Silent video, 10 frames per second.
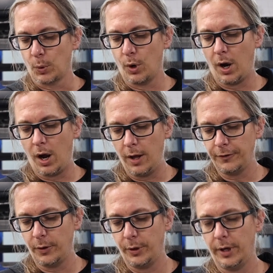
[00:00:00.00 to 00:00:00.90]
We're
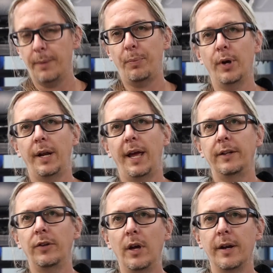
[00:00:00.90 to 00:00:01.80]
also going to put a
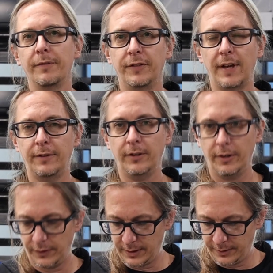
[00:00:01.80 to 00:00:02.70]
ton of
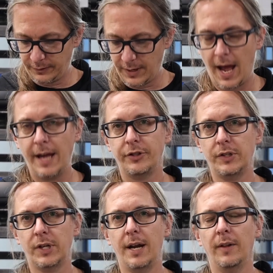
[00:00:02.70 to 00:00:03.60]
sensors in this guy,
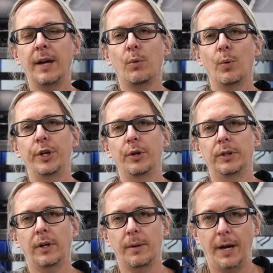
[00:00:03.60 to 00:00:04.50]
just kind of like what we do
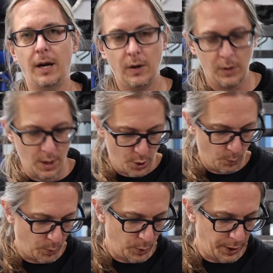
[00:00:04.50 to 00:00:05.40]
with the Camaro,
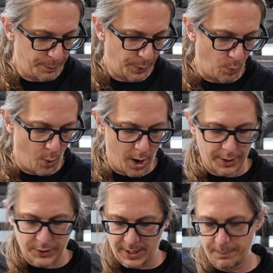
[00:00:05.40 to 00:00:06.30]
where we're going to put
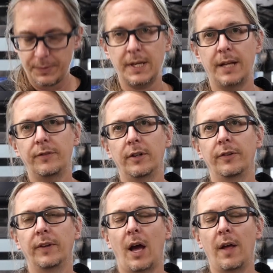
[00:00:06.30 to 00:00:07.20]
water temp
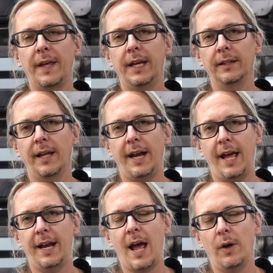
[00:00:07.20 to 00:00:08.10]
sensors on the inlet
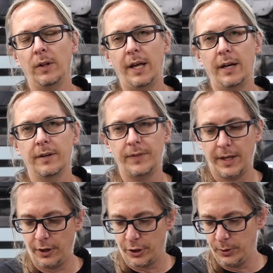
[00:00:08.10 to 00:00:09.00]
and outlet of the
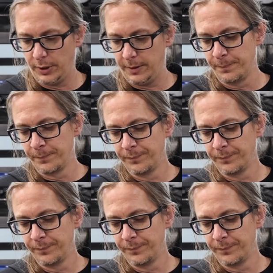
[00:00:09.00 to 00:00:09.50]
intercooler.